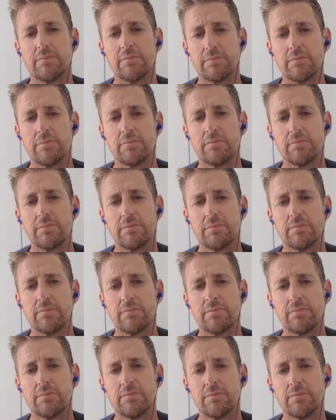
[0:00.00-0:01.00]

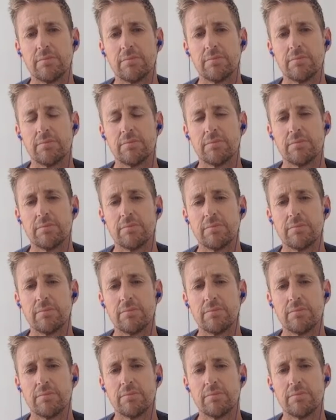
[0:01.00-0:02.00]

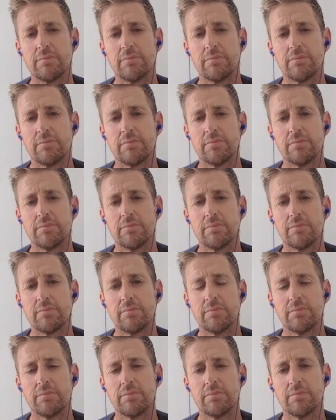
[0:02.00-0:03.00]

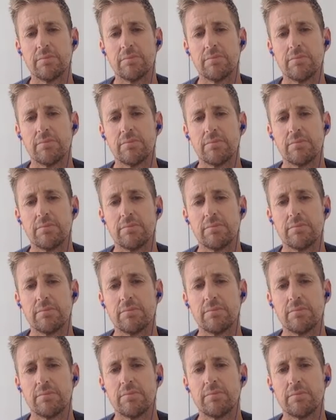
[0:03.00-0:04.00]

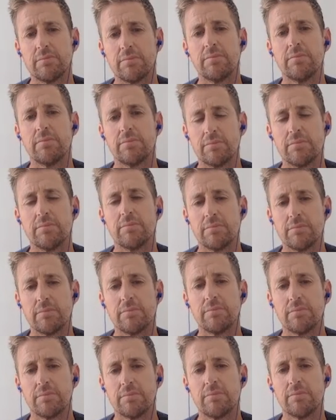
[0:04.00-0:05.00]

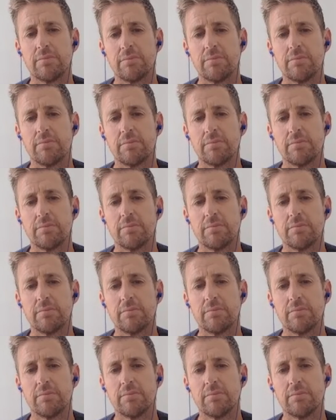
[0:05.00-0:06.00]

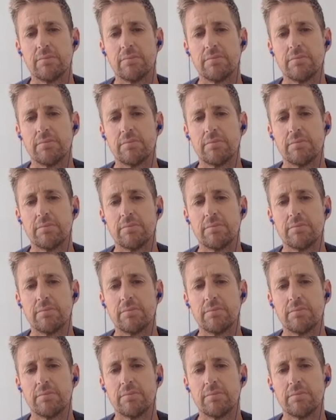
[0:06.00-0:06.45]
(not speaking)